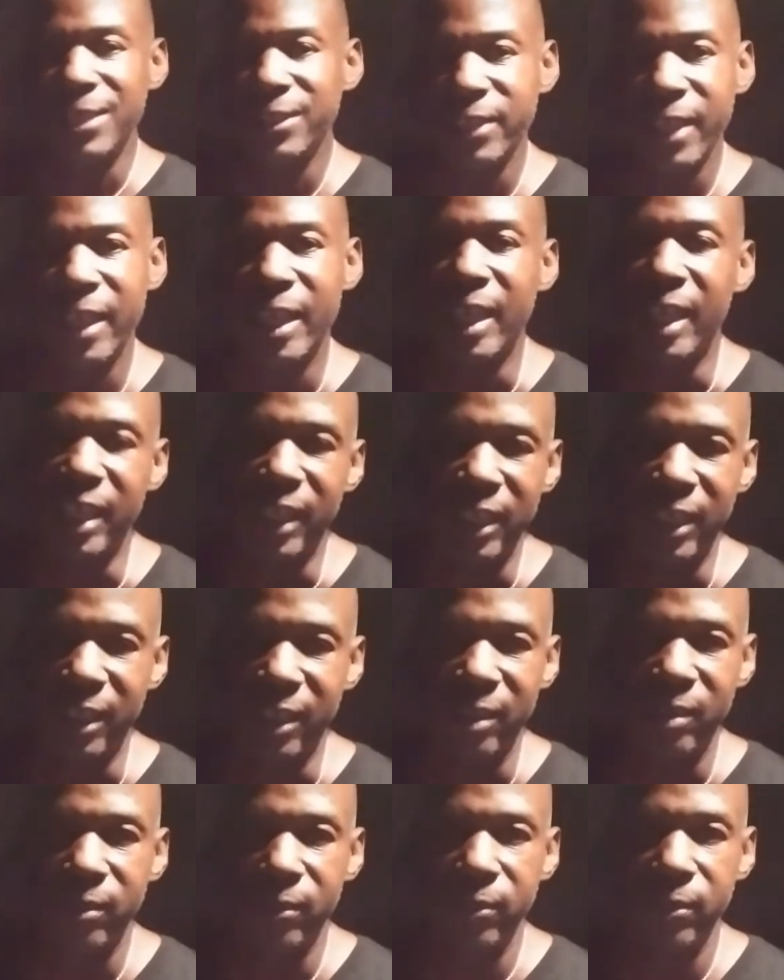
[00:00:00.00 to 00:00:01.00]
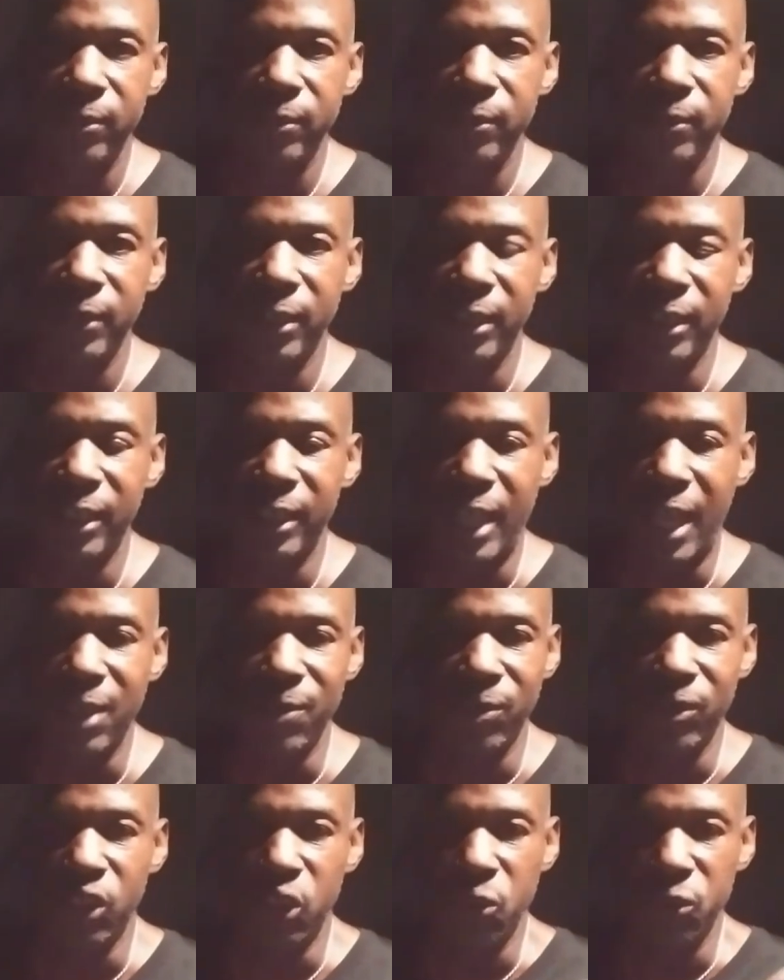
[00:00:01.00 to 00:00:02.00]
say idiot, and I
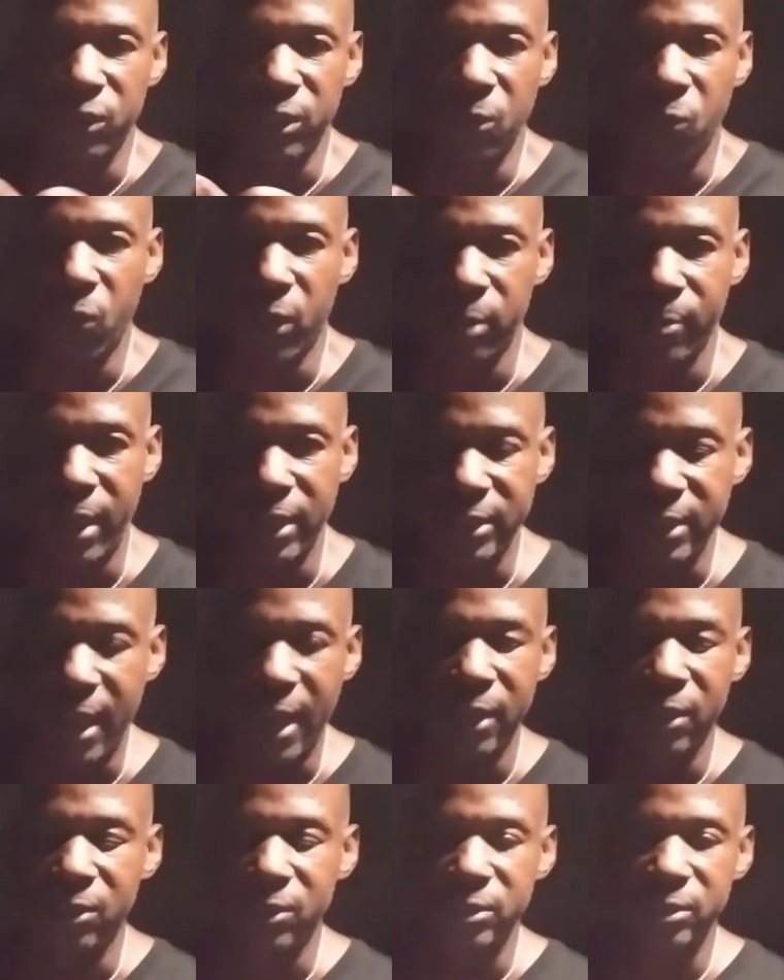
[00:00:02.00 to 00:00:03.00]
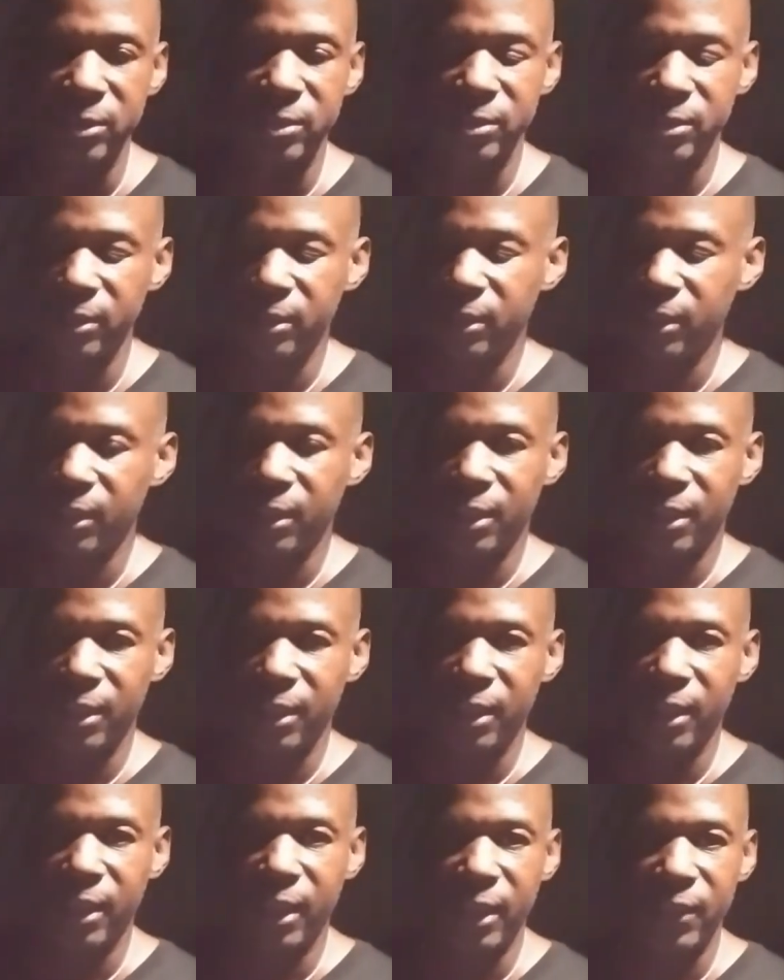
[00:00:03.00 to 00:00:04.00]
even use it in one of my titles.
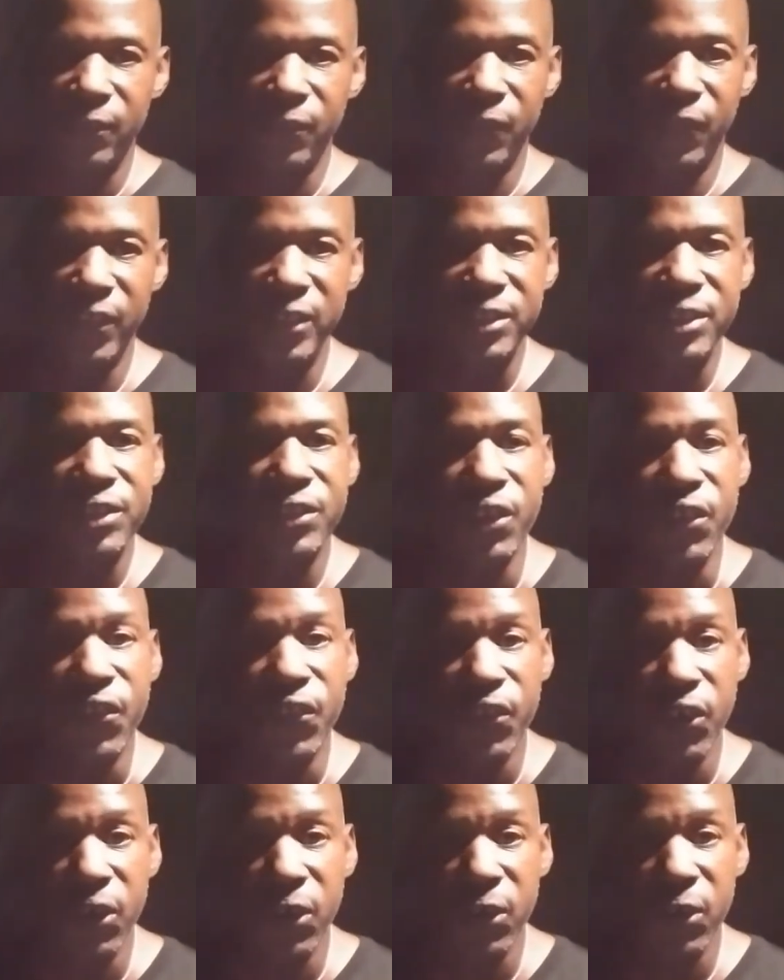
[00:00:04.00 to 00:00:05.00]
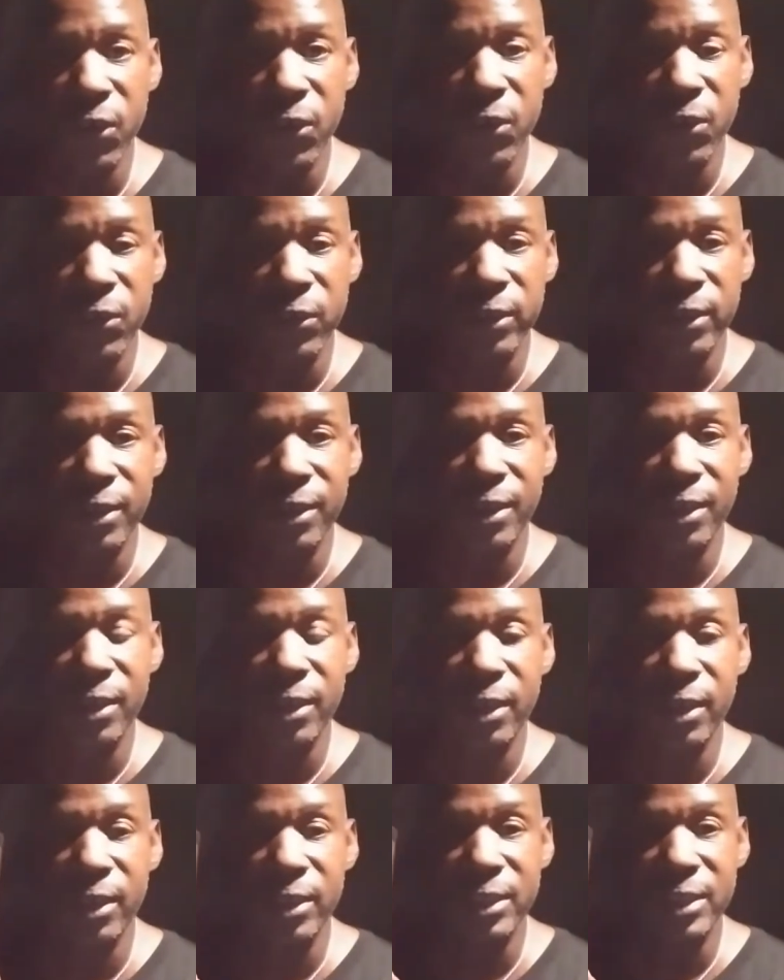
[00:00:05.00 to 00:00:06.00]
This is the third
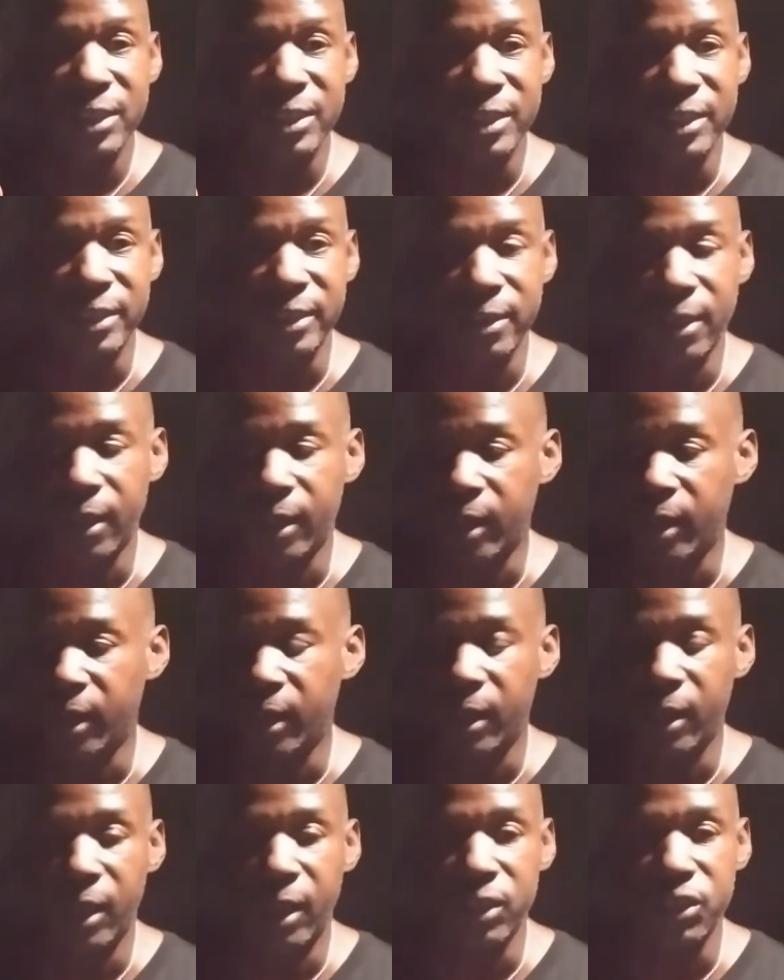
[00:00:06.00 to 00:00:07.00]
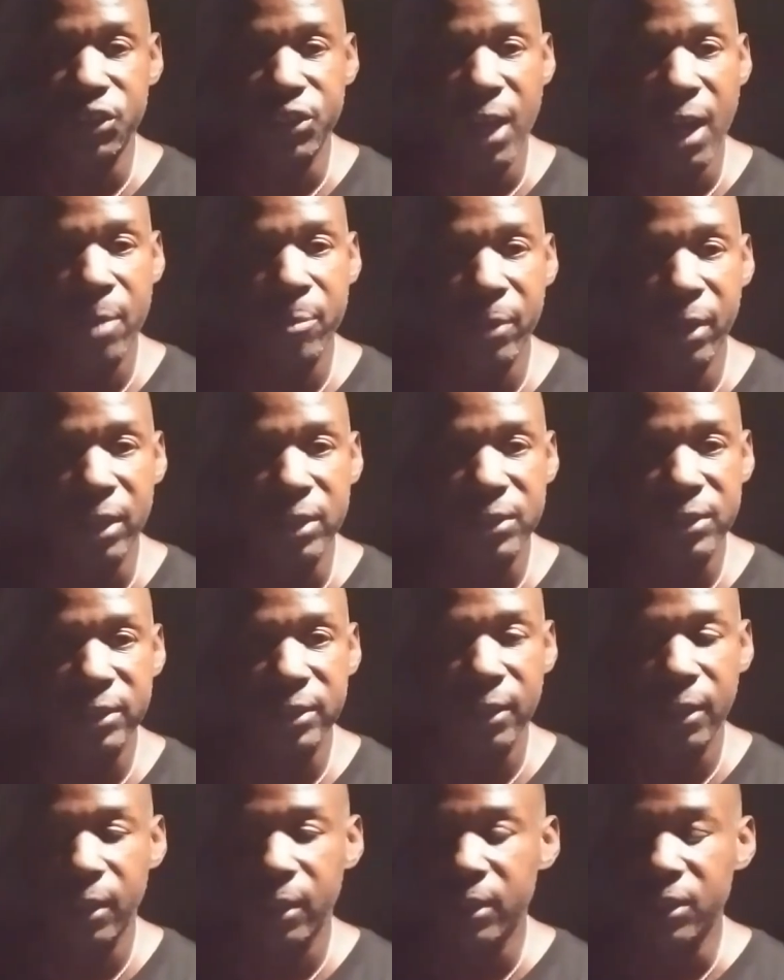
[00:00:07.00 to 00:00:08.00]
Starbucks
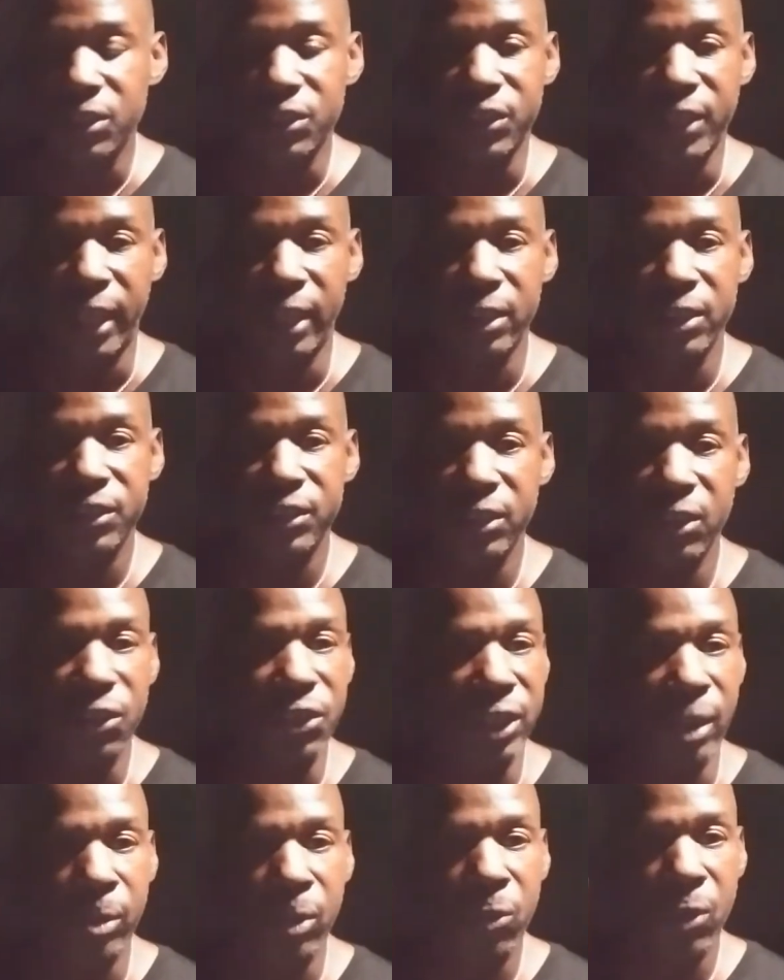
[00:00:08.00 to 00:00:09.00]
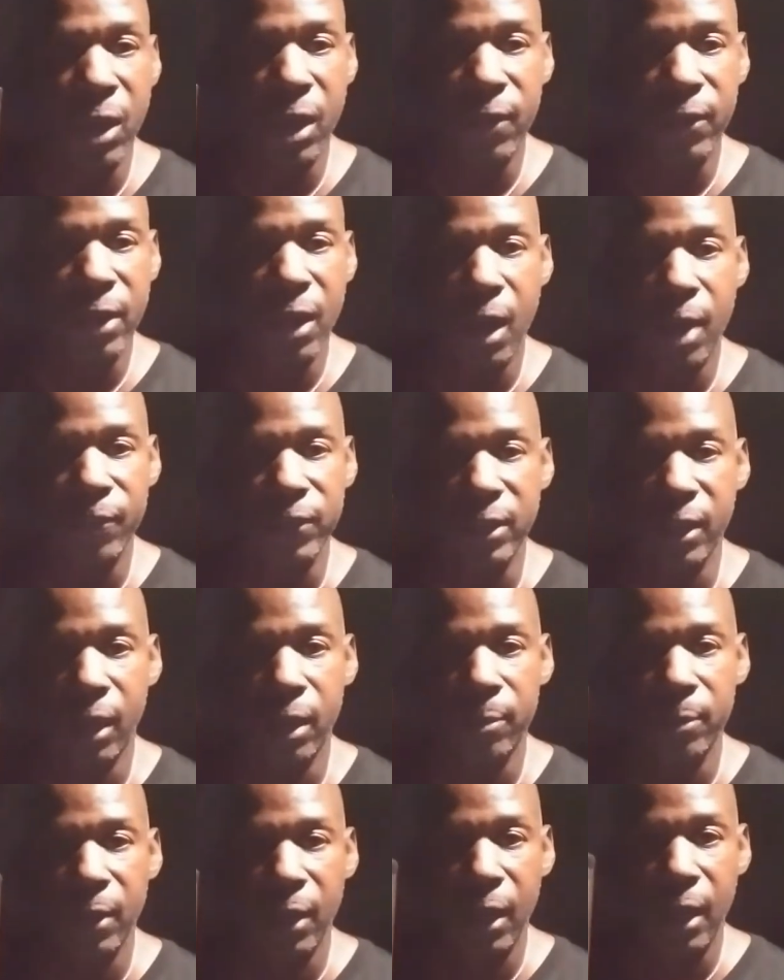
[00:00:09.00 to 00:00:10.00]
stainless steel double wall coffee
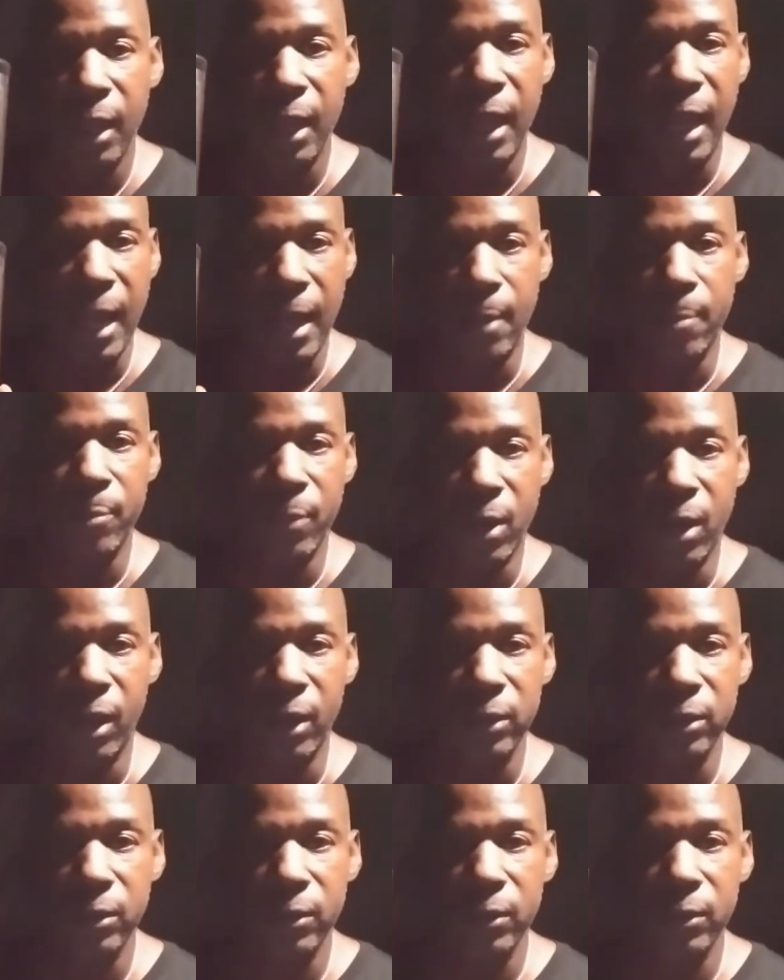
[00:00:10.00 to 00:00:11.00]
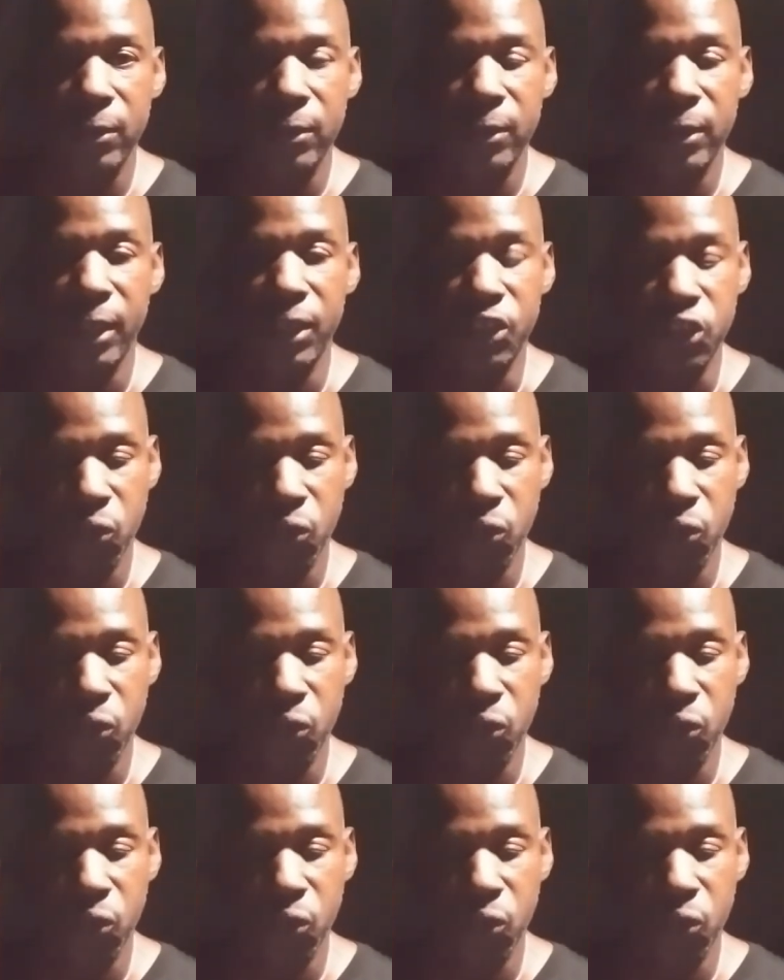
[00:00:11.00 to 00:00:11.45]
cup I bought in